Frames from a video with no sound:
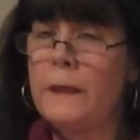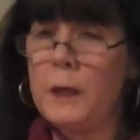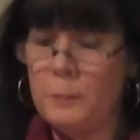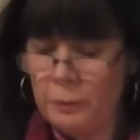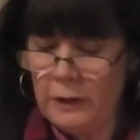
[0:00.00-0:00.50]

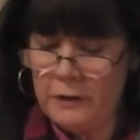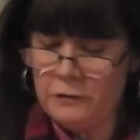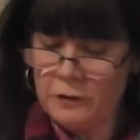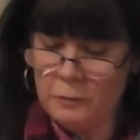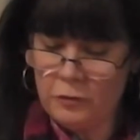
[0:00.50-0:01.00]
He
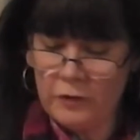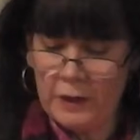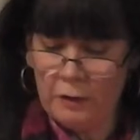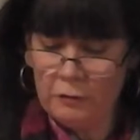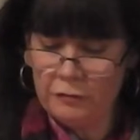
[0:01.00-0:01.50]
placed
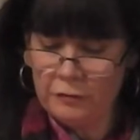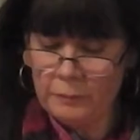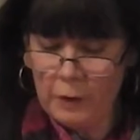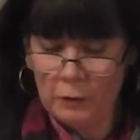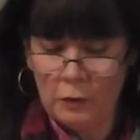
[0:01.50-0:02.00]
himself
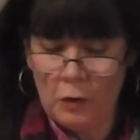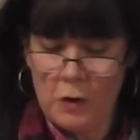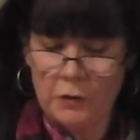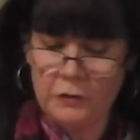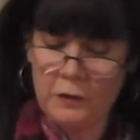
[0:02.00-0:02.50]

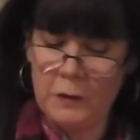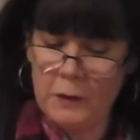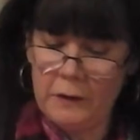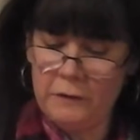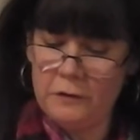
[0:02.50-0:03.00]

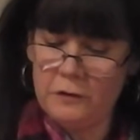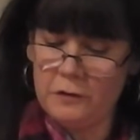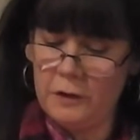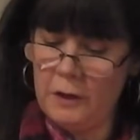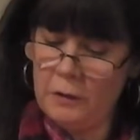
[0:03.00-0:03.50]
alongside the
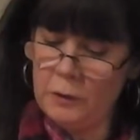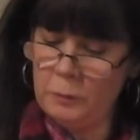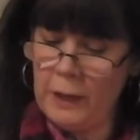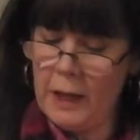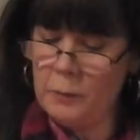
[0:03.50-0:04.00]
disinherited
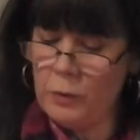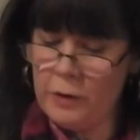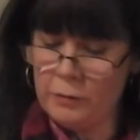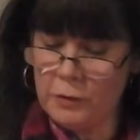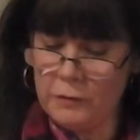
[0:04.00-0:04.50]
black
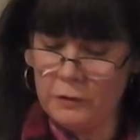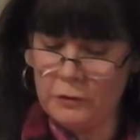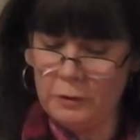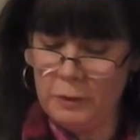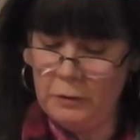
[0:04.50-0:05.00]
brethren of this
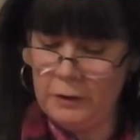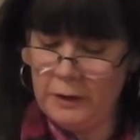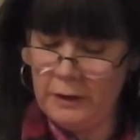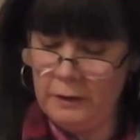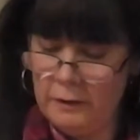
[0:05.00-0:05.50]

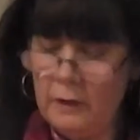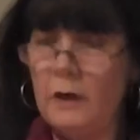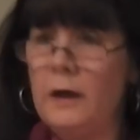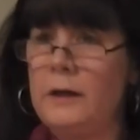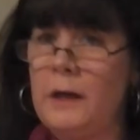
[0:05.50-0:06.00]
community.
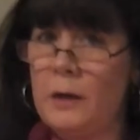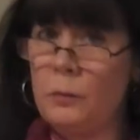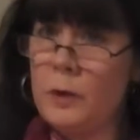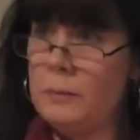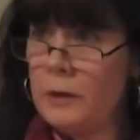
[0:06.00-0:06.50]

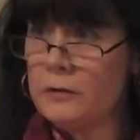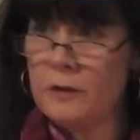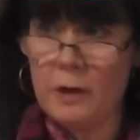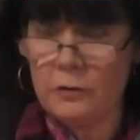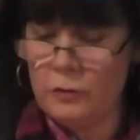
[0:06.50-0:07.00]
Again, we must
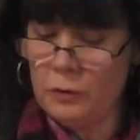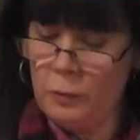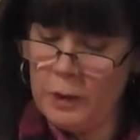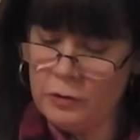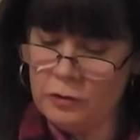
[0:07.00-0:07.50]
ask the
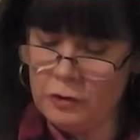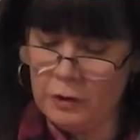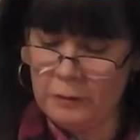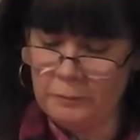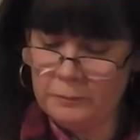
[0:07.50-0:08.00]
question,
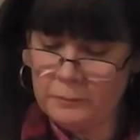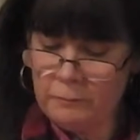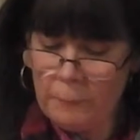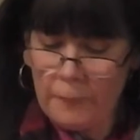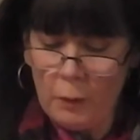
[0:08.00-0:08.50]

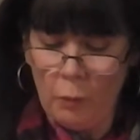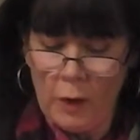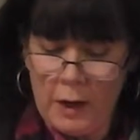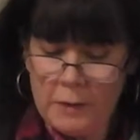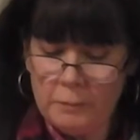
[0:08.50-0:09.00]

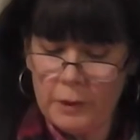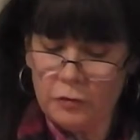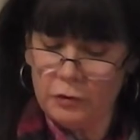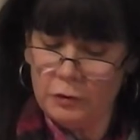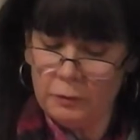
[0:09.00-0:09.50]
why
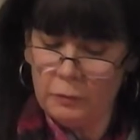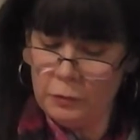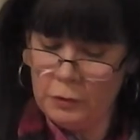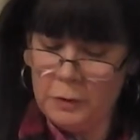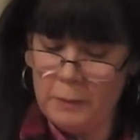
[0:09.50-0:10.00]
must
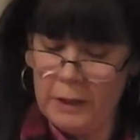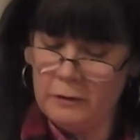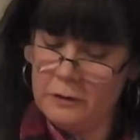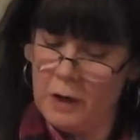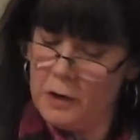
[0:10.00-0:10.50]
good
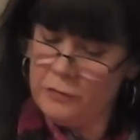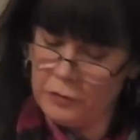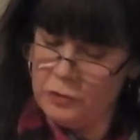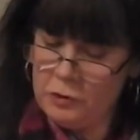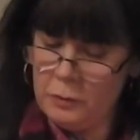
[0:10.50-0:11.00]
men die
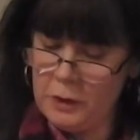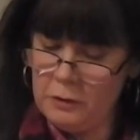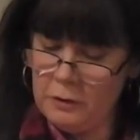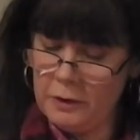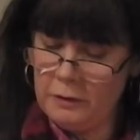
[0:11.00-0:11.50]
for doing
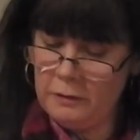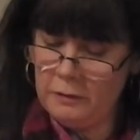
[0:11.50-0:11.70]
good?